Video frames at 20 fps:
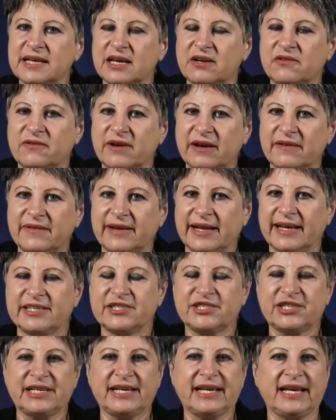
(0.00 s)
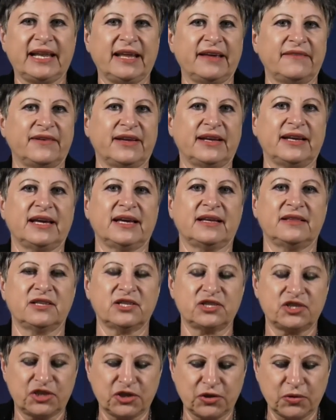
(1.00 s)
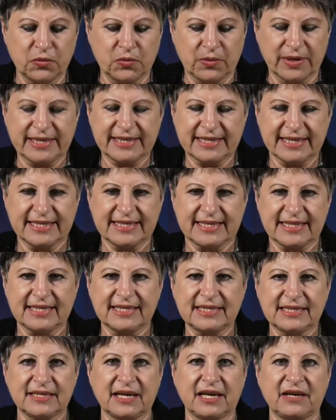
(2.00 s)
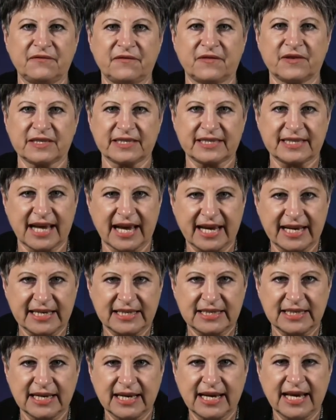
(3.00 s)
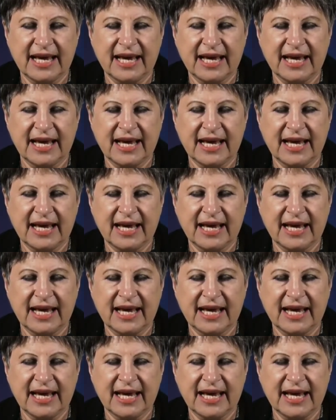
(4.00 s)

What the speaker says: in Revelation 11 and the two witnesses in verse 8,